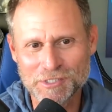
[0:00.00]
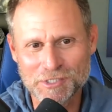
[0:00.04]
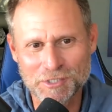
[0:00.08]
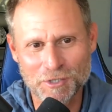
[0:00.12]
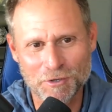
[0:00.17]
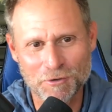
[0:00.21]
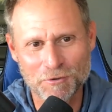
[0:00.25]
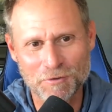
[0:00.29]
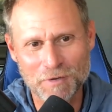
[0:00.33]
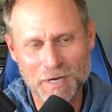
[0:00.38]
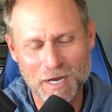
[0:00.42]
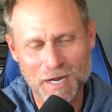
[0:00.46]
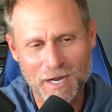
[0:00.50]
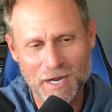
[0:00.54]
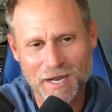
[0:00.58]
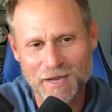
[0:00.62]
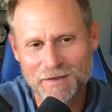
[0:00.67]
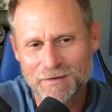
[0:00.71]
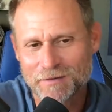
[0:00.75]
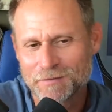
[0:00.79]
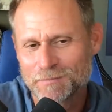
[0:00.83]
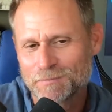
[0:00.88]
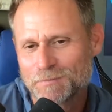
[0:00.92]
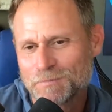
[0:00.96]
So
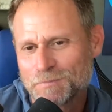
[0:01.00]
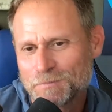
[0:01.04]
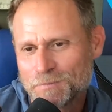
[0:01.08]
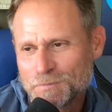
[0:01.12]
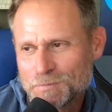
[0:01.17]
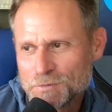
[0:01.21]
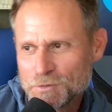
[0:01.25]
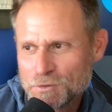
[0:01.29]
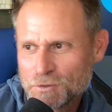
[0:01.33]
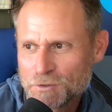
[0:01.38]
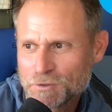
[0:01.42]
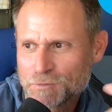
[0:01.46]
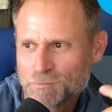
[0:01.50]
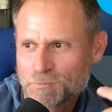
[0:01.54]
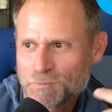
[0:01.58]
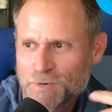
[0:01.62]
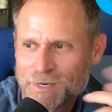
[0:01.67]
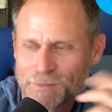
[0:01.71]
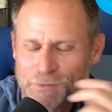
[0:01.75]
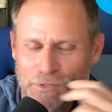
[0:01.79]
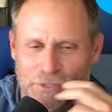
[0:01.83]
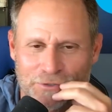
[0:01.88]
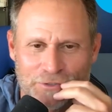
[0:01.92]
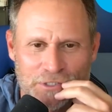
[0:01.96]
you don't
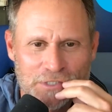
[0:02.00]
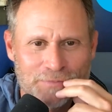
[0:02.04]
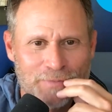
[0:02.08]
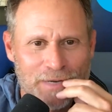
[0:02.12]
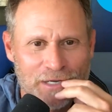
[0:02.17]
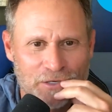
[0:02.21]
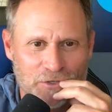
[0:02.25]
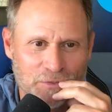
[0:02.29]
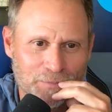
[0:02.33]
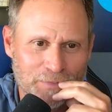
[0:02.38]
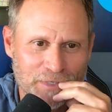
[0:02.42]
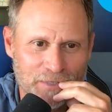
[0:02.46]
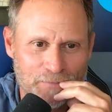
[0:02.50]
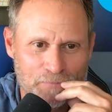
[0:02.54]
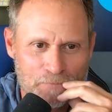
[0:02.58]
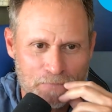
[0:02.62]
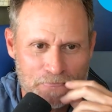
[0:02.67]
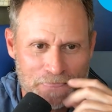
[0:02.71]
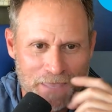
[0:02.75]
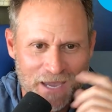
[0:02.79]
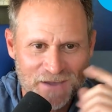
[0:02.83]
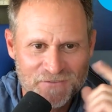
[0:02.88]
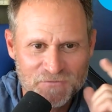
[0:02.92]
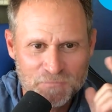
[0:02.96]
probably know this, Michael, but
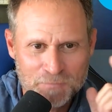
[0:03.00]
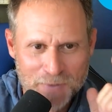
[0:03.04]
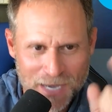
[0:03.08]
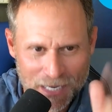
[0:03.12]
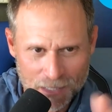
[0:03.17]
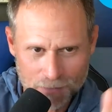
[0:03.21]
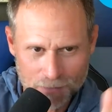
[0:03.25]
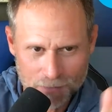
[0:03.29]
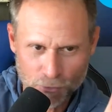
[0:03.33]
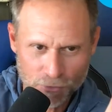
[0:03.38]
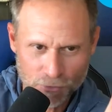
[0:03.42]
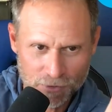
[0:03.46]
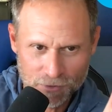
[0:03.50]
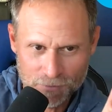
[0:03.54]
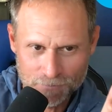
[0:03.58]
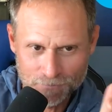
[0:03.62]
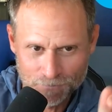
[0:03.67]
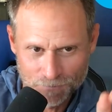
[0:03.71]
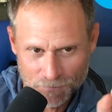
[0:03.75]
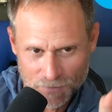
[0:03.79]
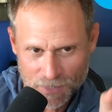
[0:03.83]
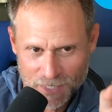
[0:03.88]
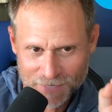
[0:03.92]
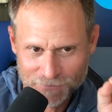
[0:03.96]
I've
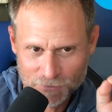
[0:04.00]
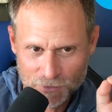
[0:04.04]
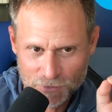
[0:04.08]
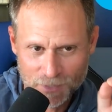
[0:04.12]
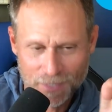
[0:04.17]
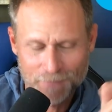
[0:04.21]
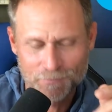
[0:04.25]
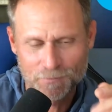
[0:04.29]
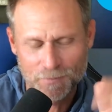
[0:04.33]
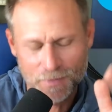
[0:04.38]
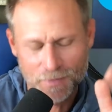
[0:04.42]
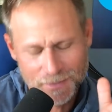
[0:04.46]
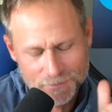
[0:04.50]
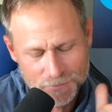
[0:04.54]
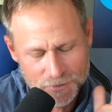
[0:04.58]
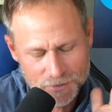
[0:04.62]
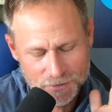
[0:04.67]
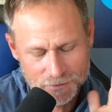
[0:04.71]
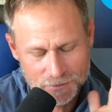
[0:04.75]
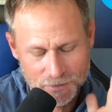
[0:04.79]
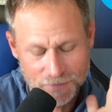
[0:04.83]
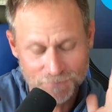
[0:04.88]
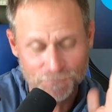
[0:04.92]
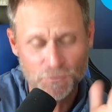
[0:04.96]
paddleboarded
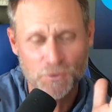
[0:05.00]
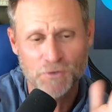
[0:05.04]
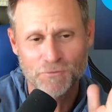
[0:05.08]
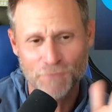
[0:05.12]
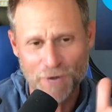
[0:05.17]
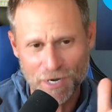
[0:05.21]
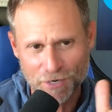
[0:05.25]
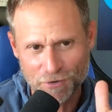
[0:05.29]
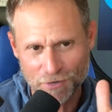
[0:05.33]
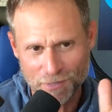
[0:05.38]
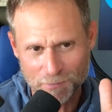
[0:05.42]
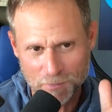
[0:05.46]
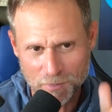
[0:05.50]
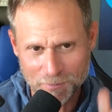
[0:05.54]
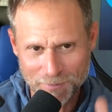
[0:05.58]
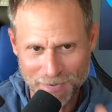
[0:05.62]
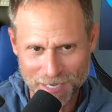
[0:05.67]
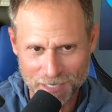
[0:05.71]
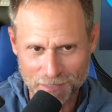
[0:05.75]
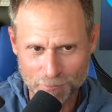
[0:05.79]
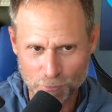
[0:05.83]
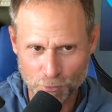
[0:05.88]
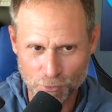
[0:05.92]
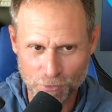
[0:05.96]
and for the record, I'm a
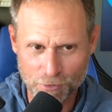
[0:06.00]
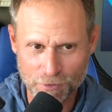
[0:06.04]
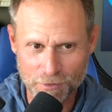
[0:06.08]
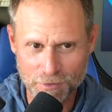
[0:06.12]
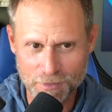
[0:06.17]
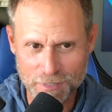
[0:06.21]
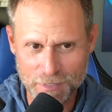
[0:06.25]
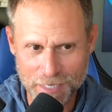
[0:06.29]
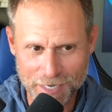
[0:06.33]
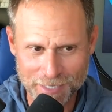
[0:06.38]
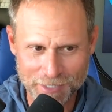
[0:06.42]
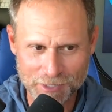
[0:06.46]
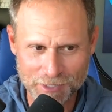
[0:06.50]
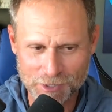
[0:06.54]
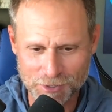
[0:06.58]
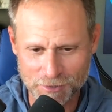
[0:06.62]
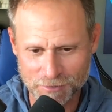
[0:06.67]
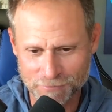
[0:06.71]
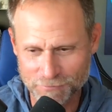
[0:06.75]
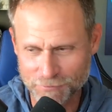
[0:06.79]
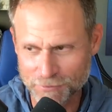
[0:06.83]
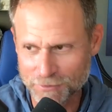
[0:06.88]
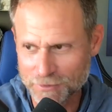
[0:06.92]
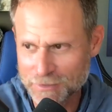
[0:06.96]
paddleboarder, not a
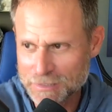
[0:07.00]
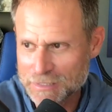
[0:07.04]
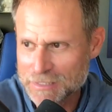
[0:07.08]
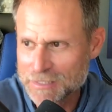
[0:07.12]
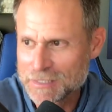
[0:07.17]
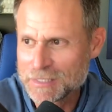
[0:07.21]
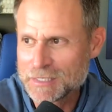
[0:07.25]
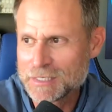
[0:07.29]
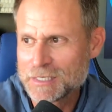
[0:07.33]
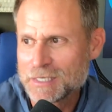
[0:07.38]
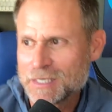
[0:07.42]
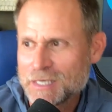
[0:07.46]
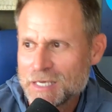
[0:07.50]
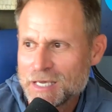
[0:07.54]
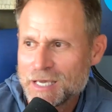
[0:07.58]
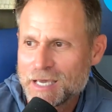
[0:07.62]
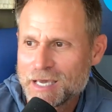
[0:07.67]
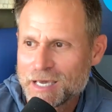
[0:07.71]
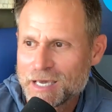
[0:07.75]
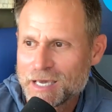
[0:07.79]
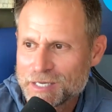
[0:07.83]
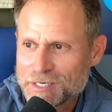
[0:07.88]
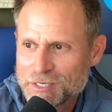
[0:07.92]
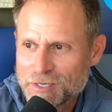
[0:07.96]
surfer,
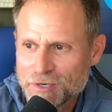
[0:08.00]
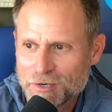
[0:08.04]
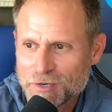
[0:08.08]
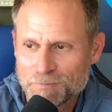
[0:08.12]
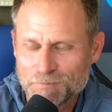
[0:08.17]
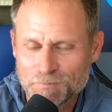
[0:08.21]
and